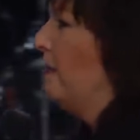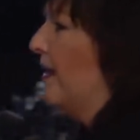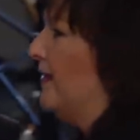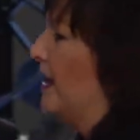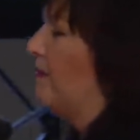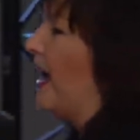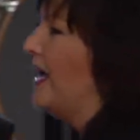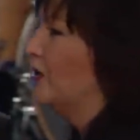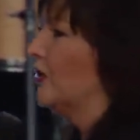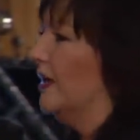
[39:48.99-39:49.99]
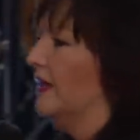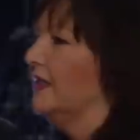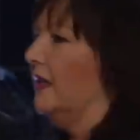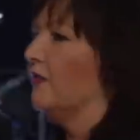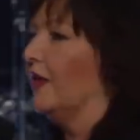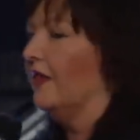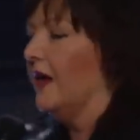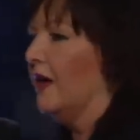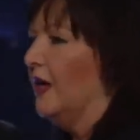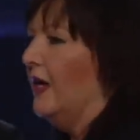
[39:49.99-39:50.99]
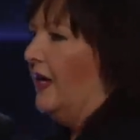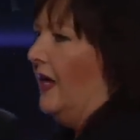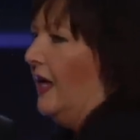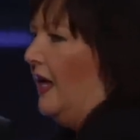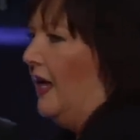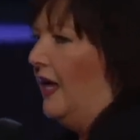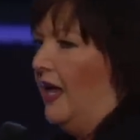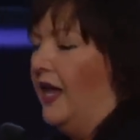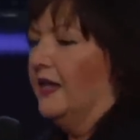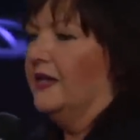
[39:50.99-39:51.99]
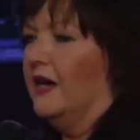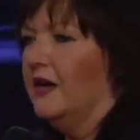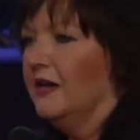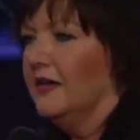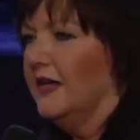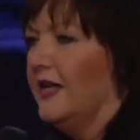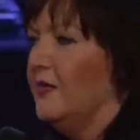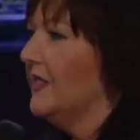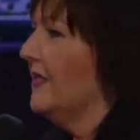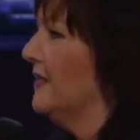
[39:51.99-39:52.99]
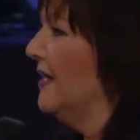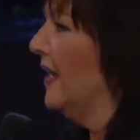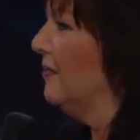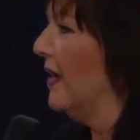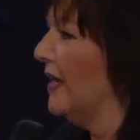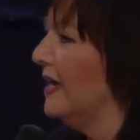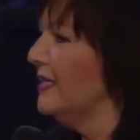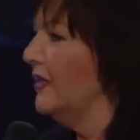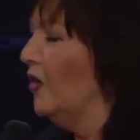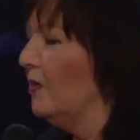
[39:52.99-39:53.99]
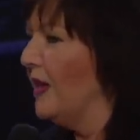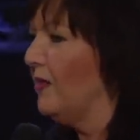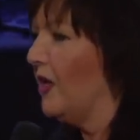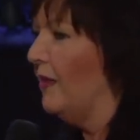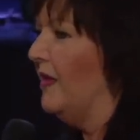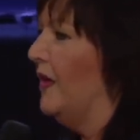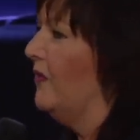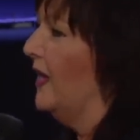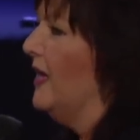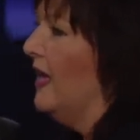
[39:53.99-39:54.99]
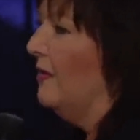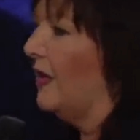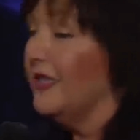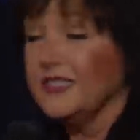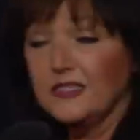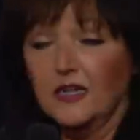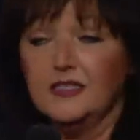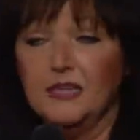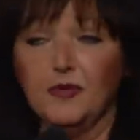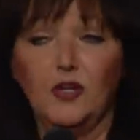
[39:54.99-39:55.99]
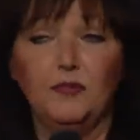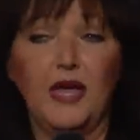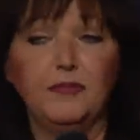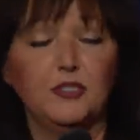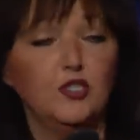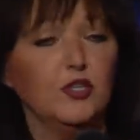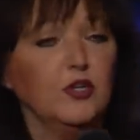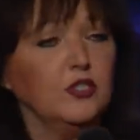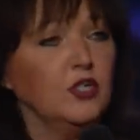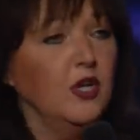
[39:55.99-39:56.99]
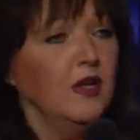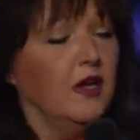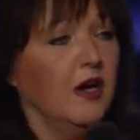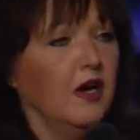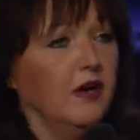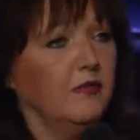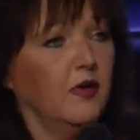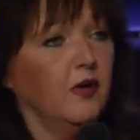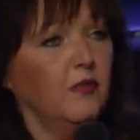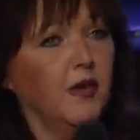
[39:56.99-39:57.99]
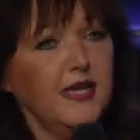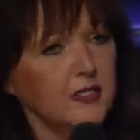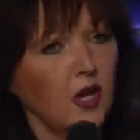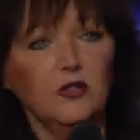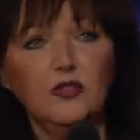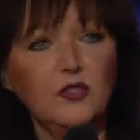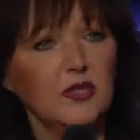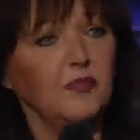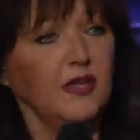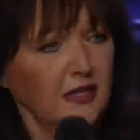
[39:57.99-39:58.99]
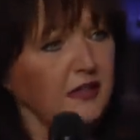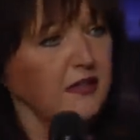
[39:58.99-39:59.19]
And that pastor's a little different there. And he was telling my cousin, you know, people come in there and they, because it's not a typical Baptist church, but he's called to do something a little